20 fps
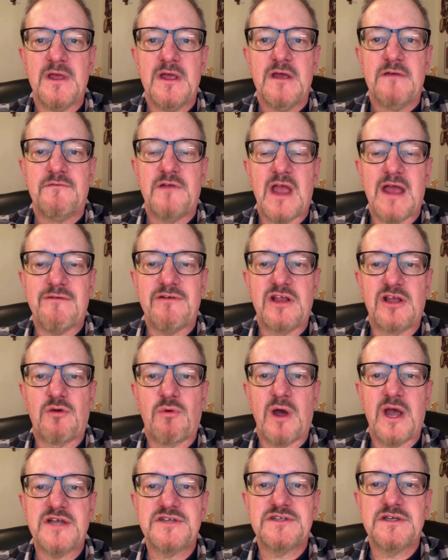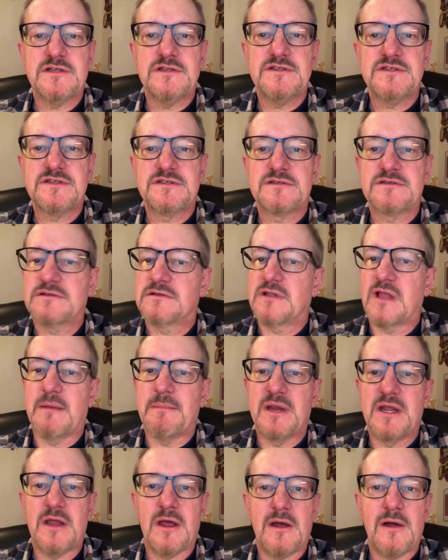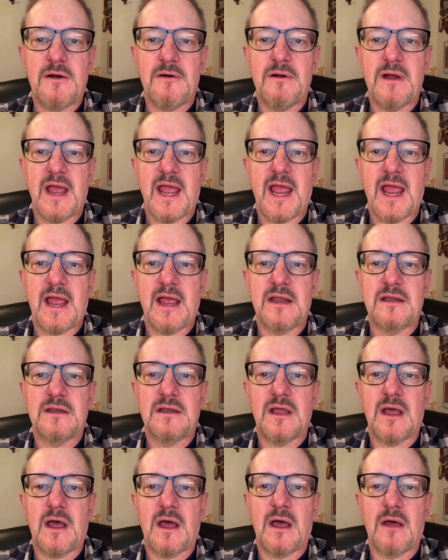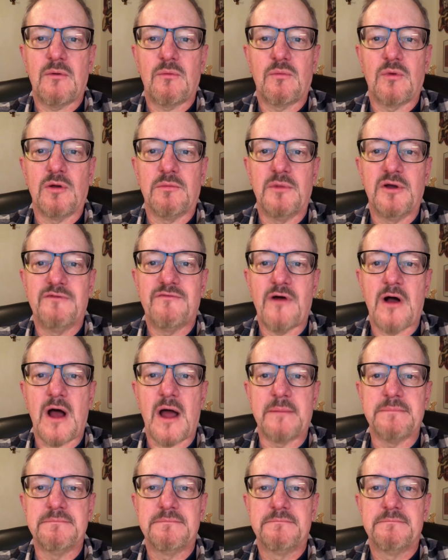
If you have any questions, let me know, and we'll move on.